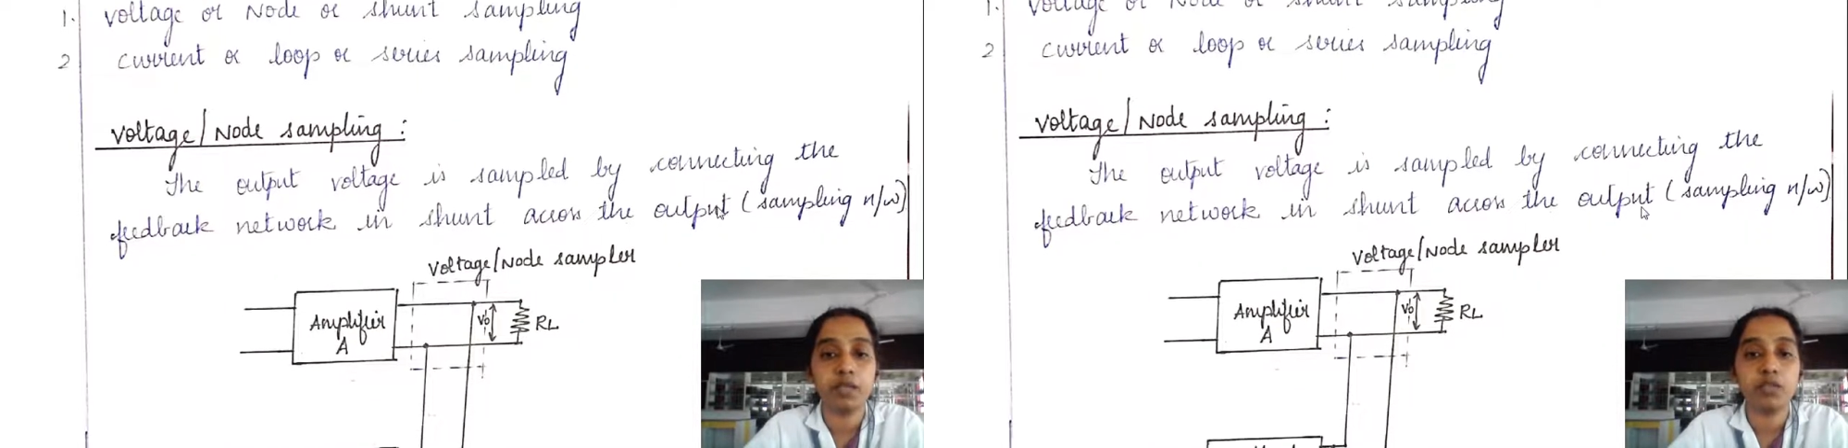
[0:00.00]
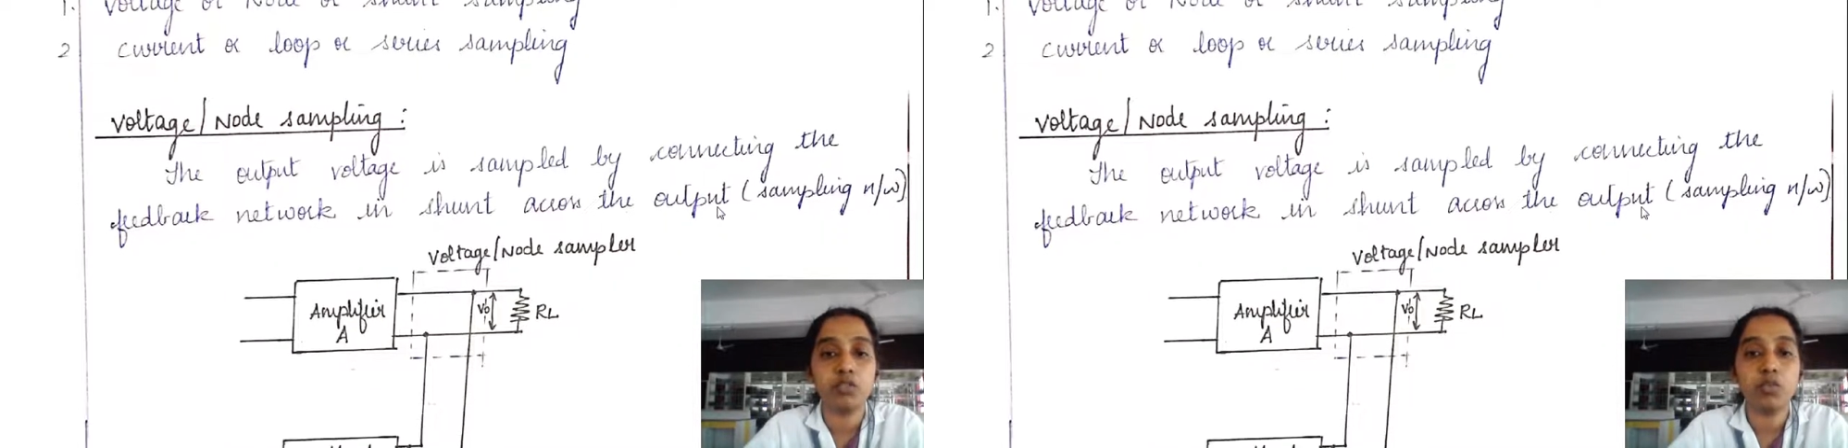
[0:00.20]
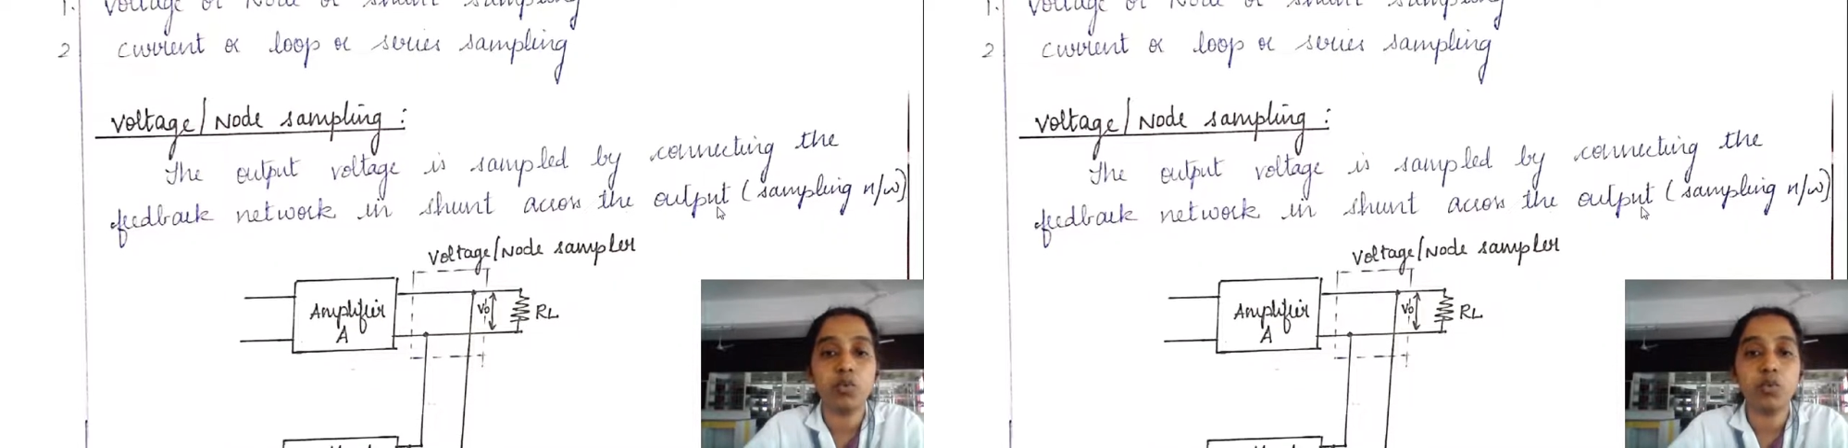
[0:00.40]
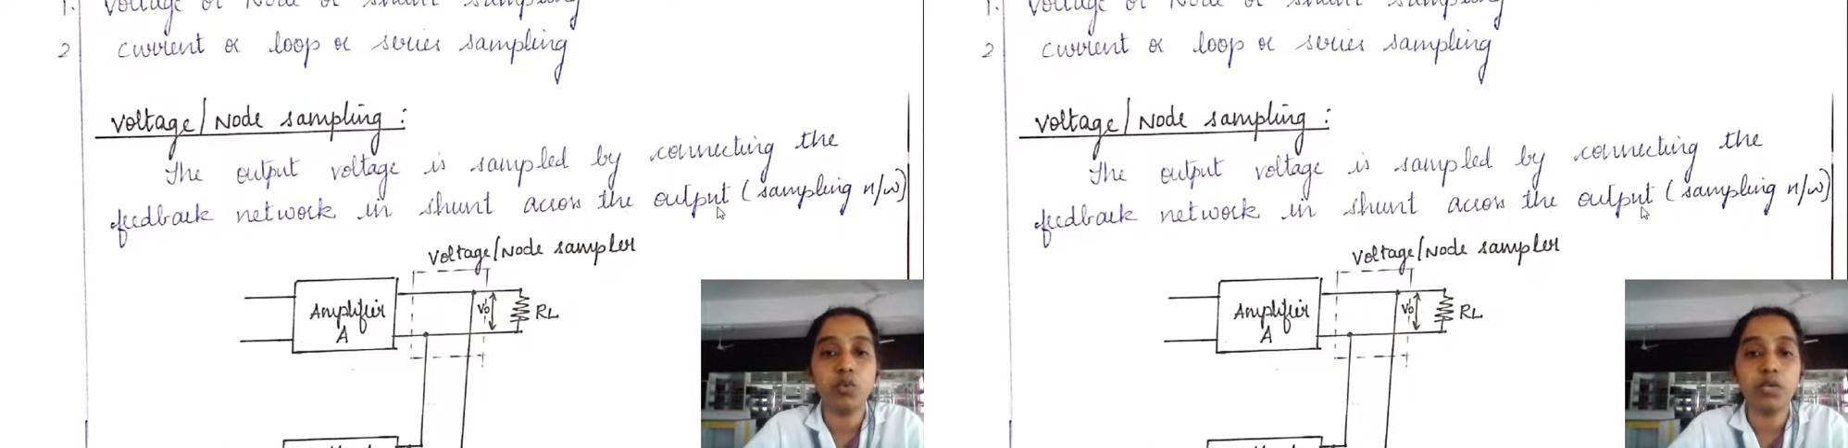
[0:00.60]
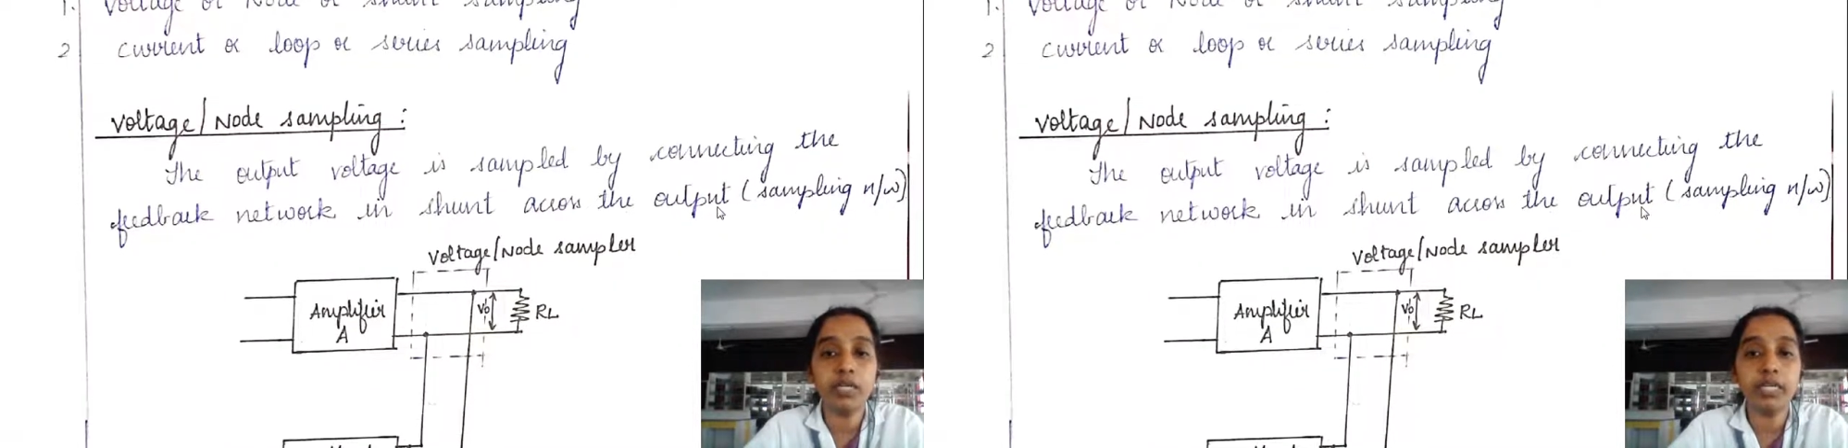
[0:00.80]
So the
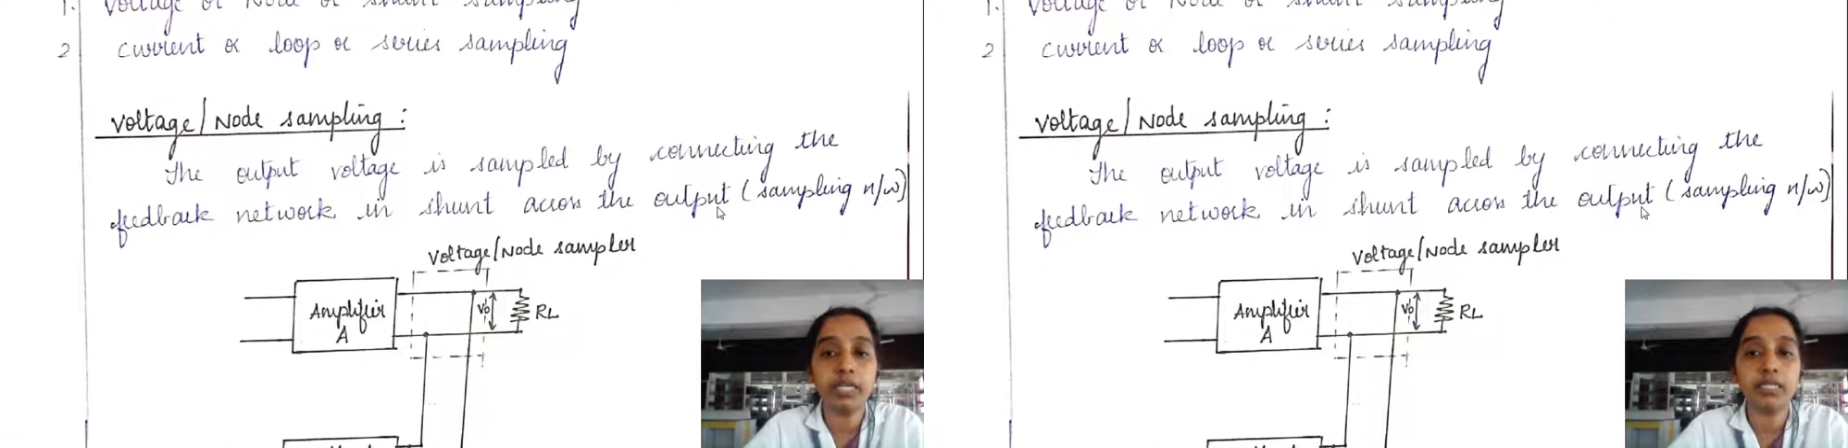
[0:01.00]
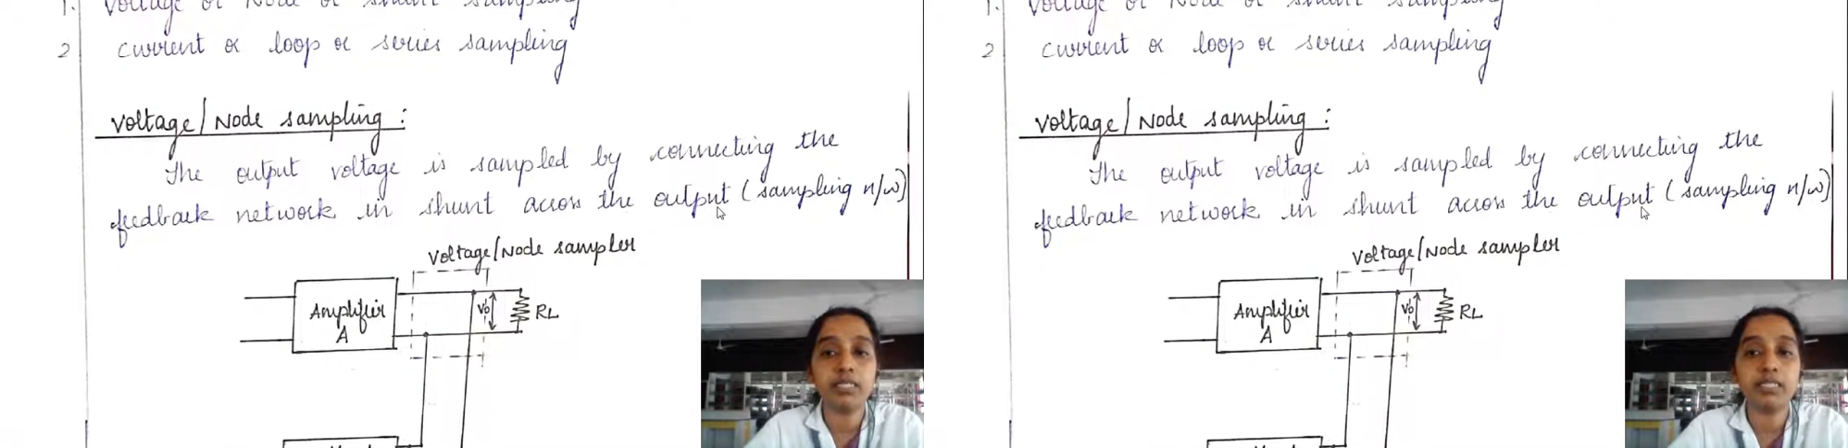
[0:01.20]
voltage